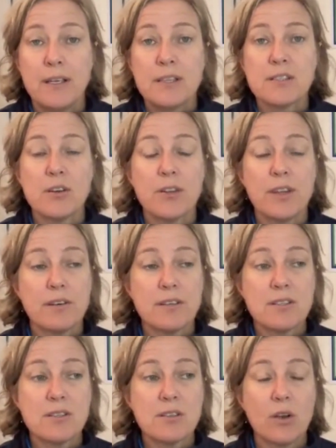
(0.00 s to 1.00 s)
So there are
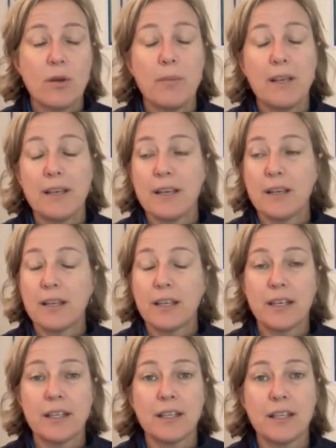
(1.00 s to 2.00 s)
so many, and
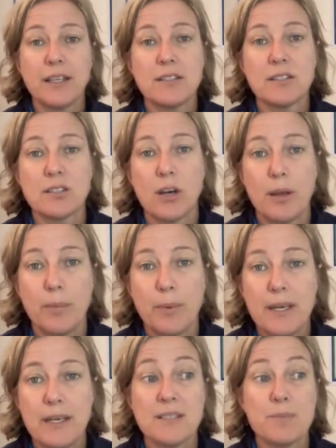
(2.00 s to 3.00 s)
it can lead to
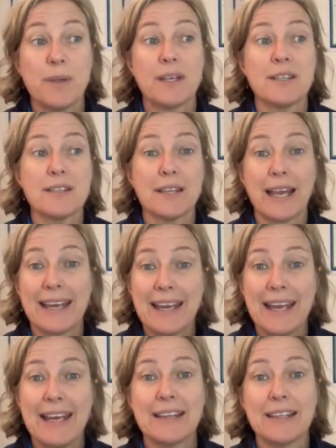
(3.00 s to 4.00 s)
diabetes because,
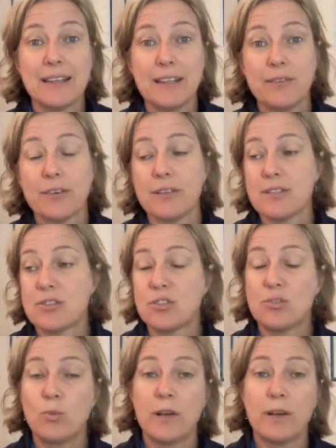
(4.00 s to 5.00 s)
again, the liver is
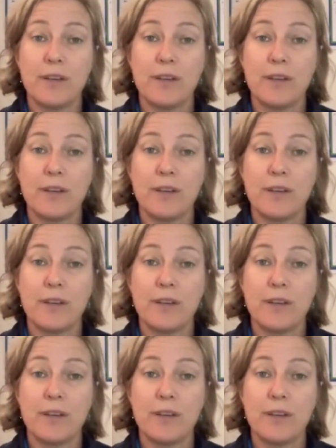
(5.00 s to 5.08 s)
one of